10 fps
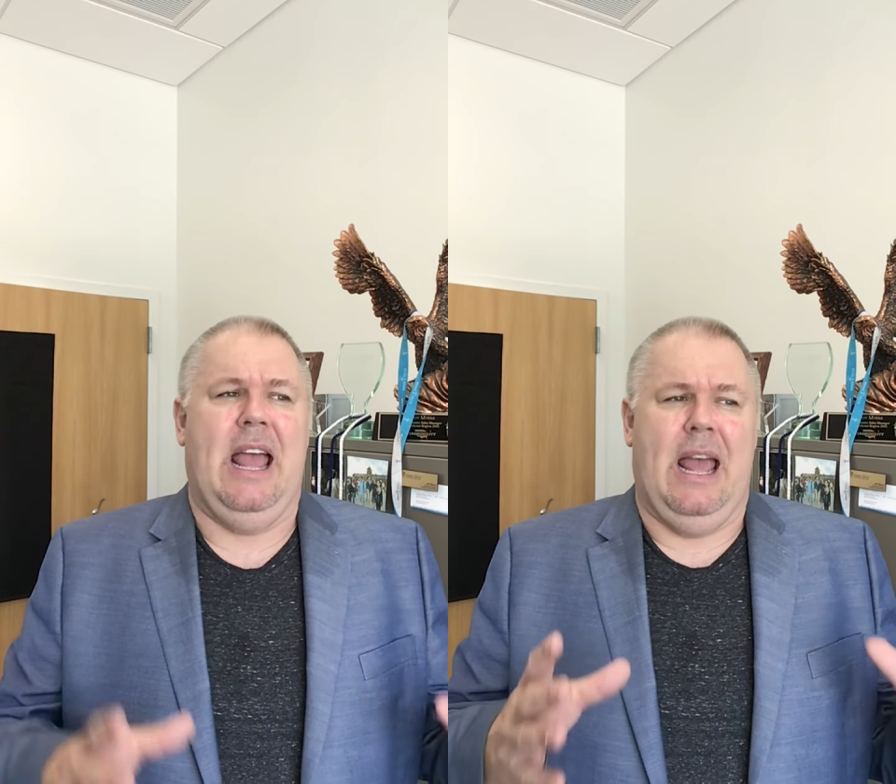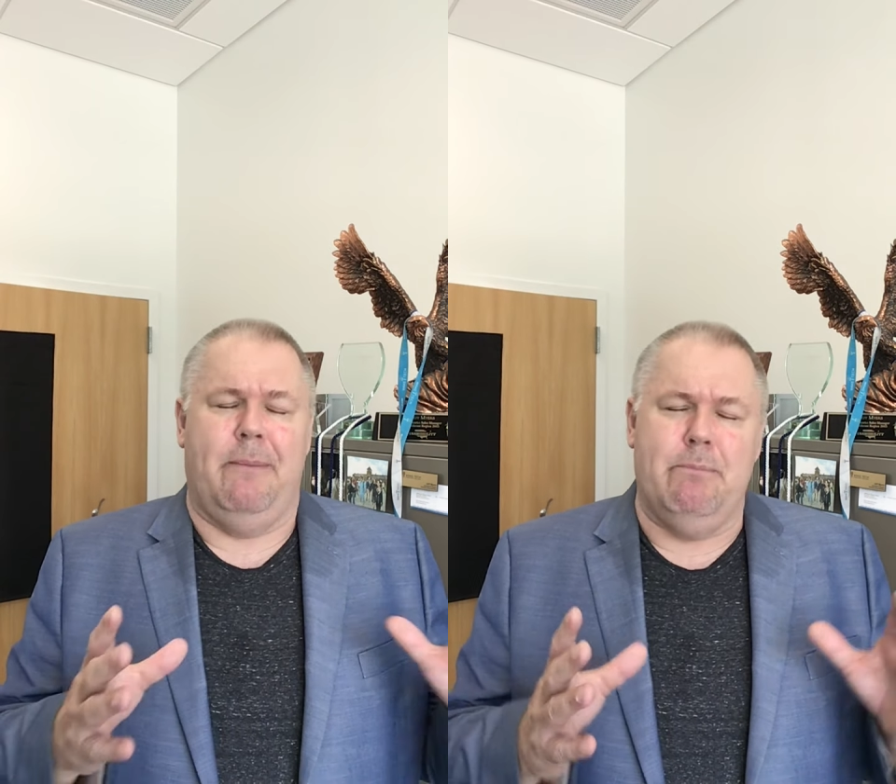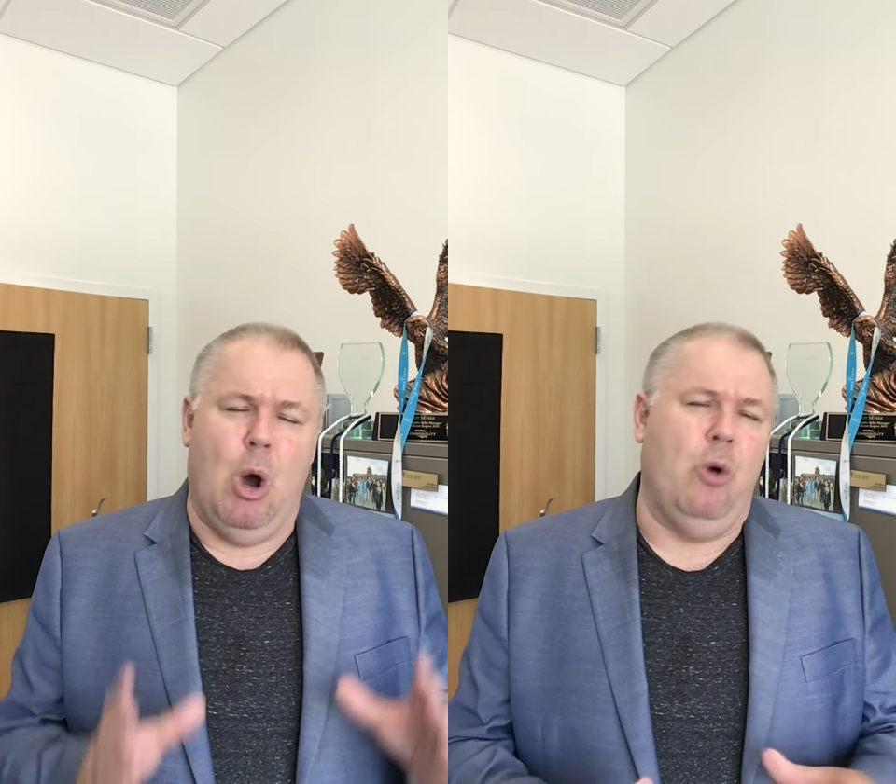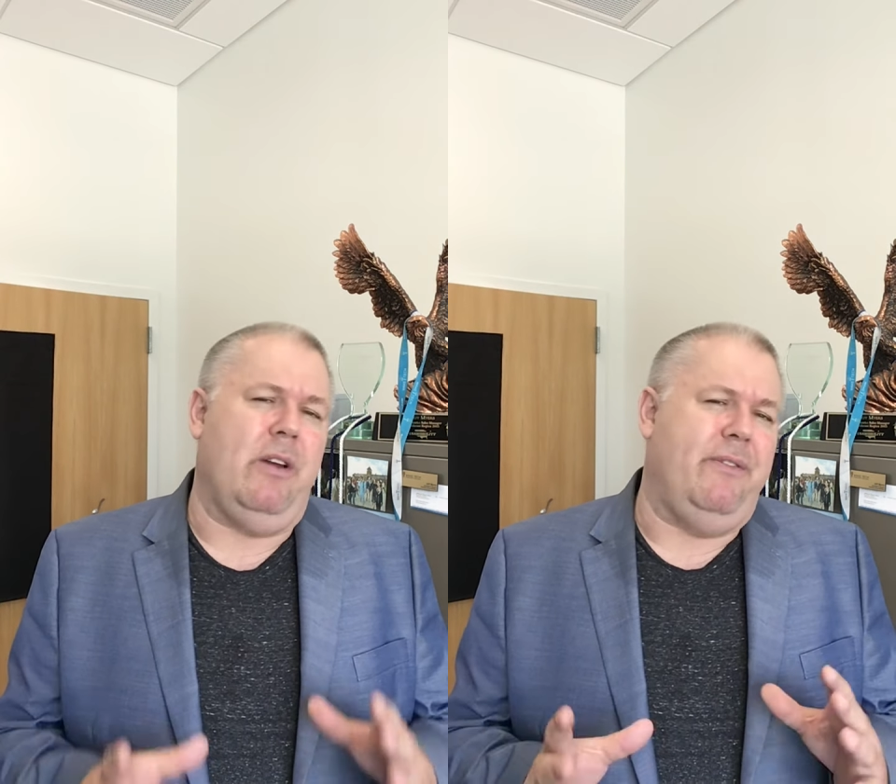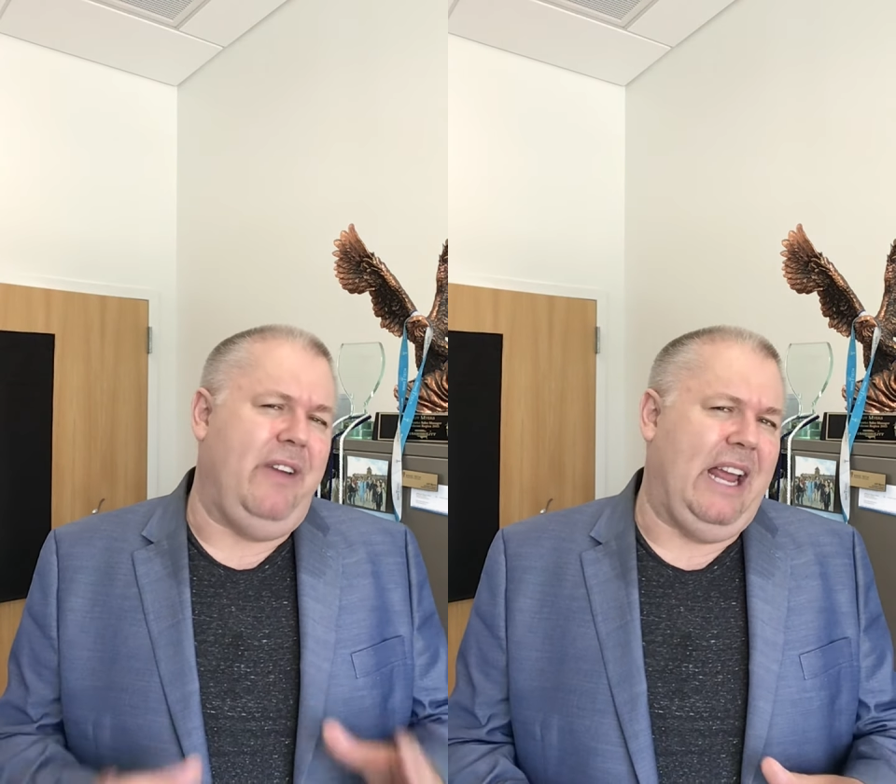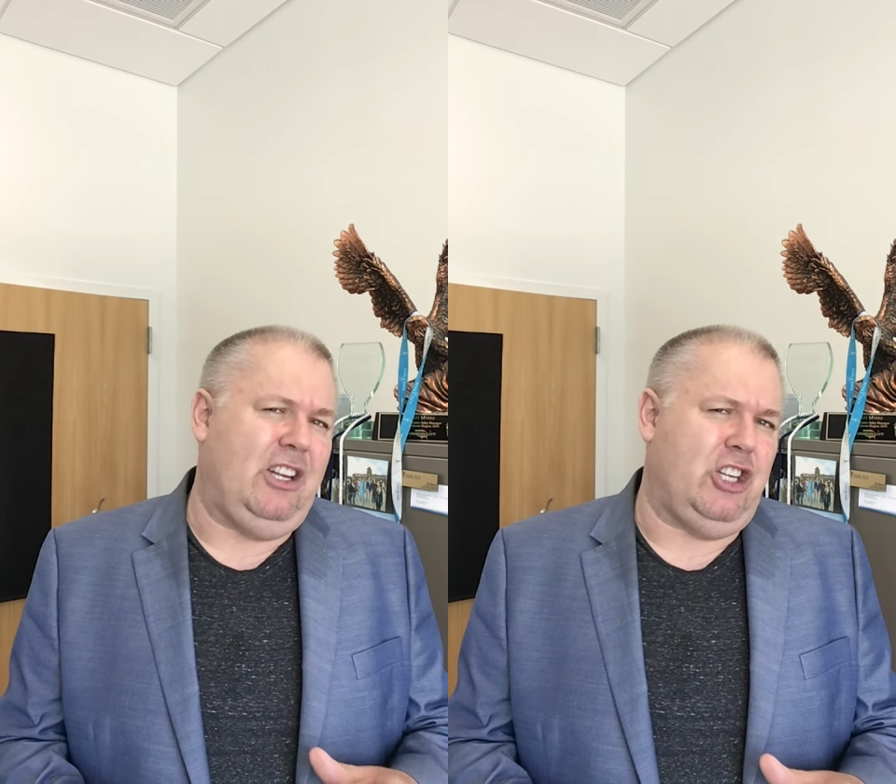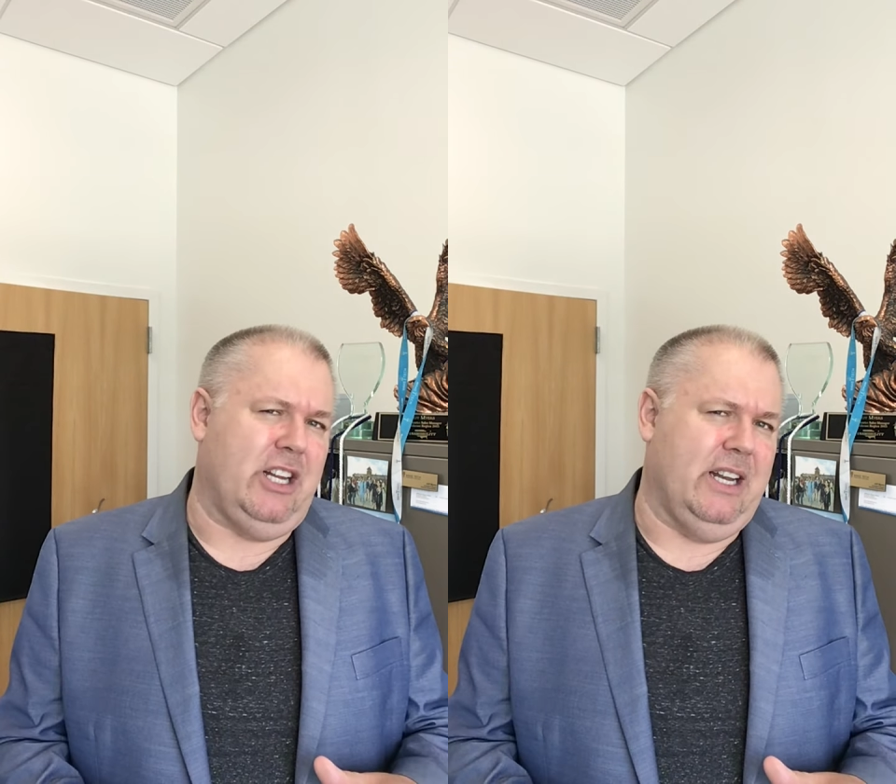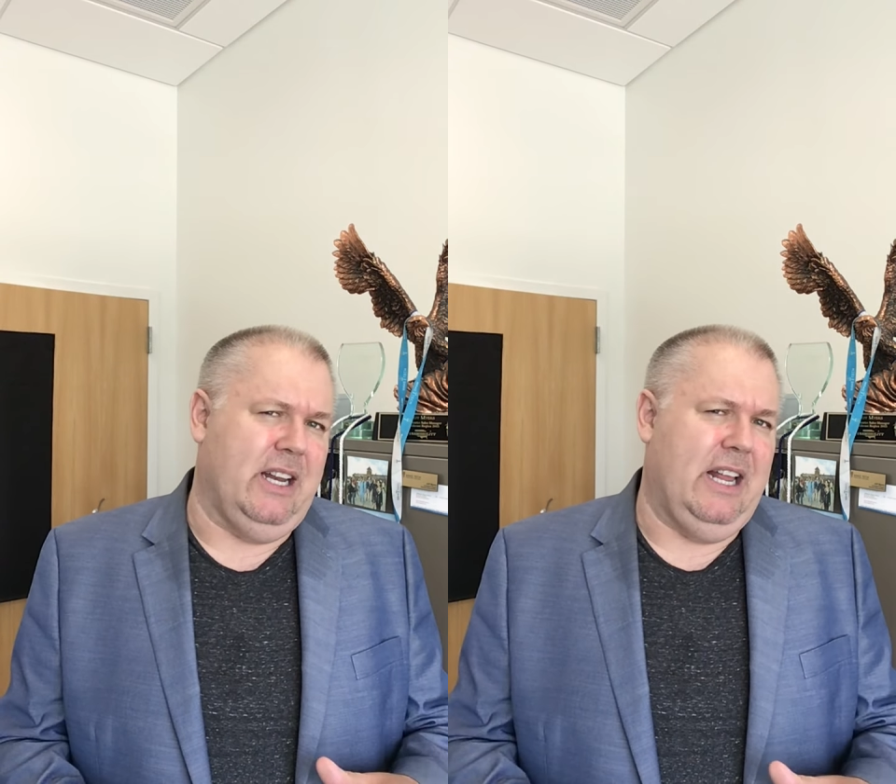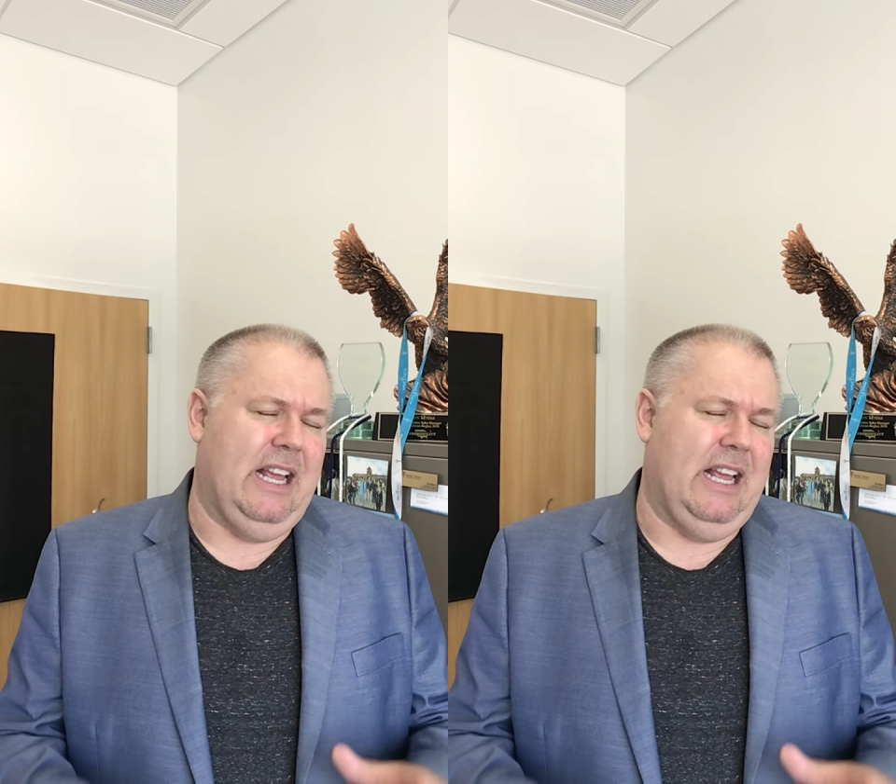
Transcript: And motivation